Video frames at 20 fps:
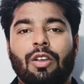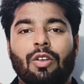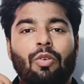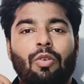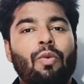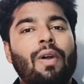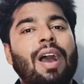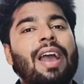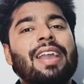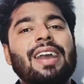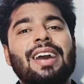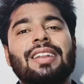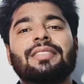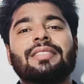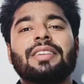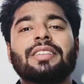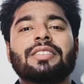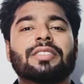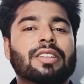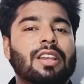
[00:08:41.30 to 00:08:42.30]
Why are
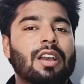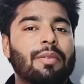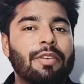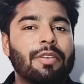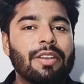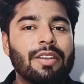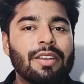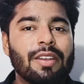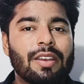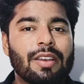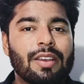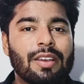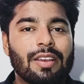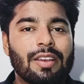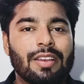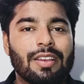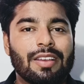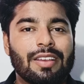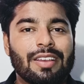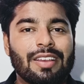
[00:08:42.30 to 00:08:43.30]
these common?
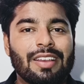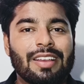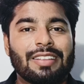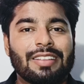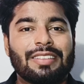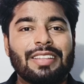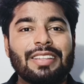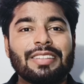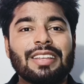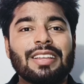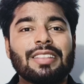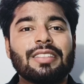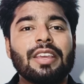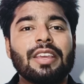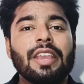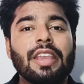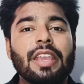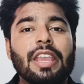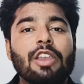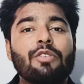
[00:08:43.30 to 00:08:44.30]
These are
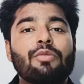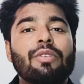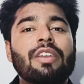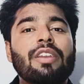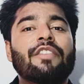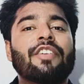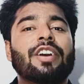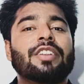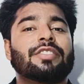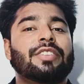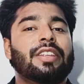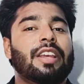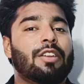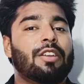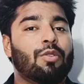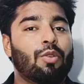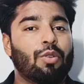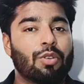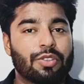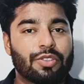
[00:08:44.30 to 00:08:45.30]
the universal
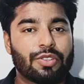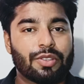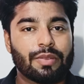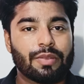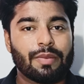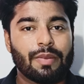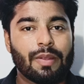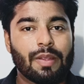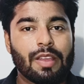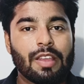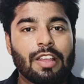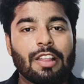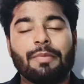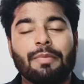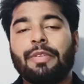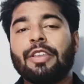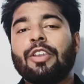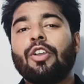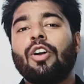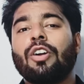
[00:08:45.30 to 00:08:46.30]
goals
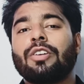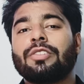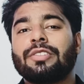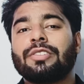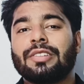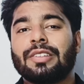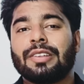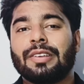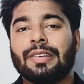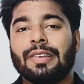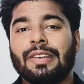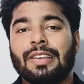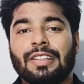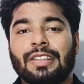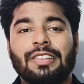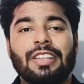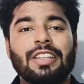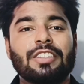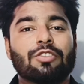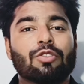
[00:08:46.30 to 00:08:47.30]
because
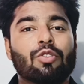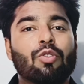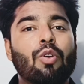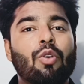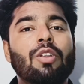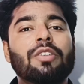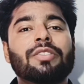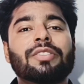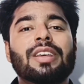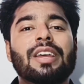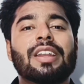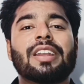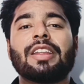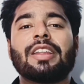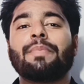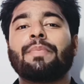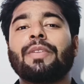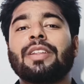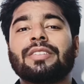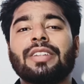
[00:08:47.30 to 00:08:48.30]
these goals are
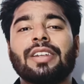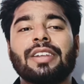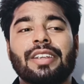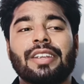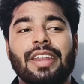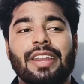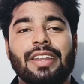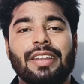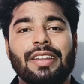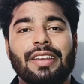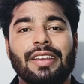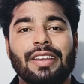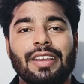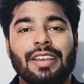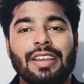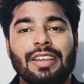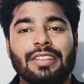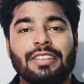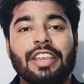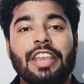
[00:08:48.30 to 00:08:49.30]
represented
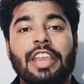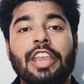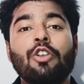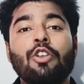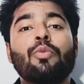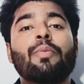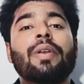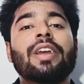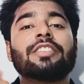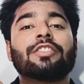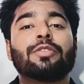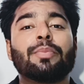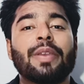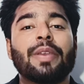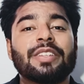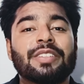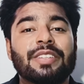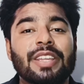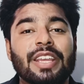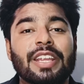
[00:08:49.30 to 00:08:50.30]
the human's
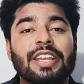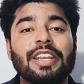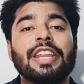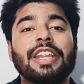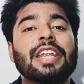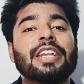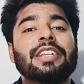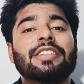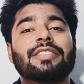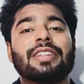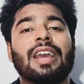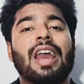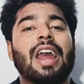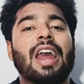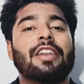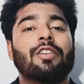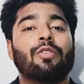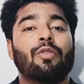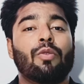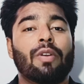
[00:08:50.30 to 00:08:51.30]
basic needs
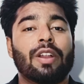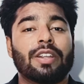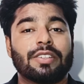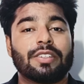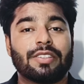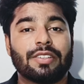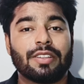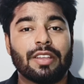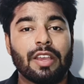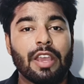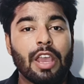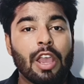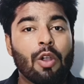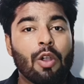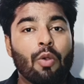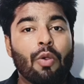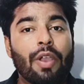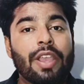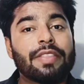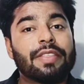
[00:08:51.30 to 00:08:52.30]
and wants.
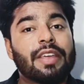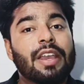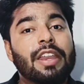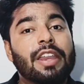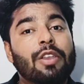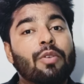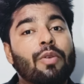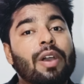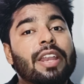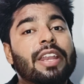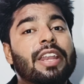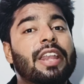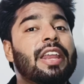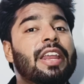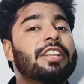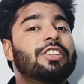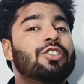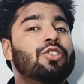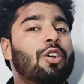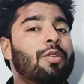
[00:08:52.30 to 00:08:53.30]
Whether you are
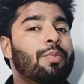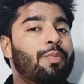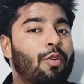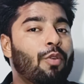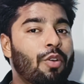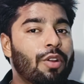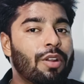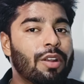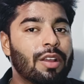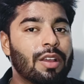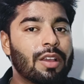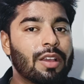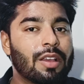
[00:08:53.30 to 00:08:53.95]
rich or poor,